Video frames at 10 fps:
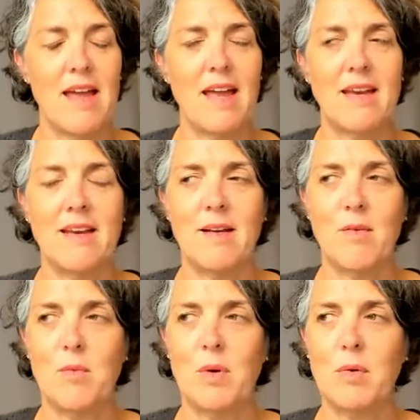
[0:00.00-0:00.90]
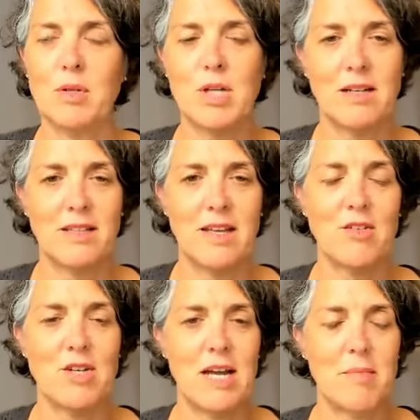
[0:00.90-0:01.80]
And we were talking the
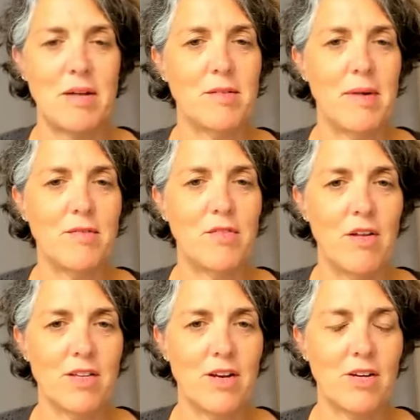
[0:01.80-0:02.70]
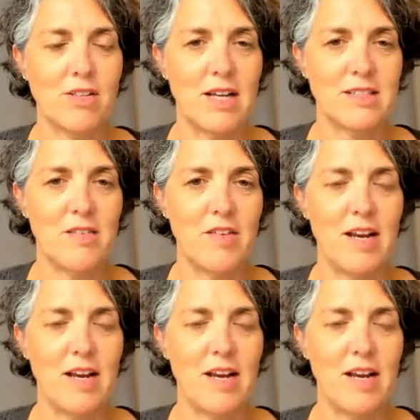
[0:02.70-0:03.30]
other day about the Mindful Healthcare Collective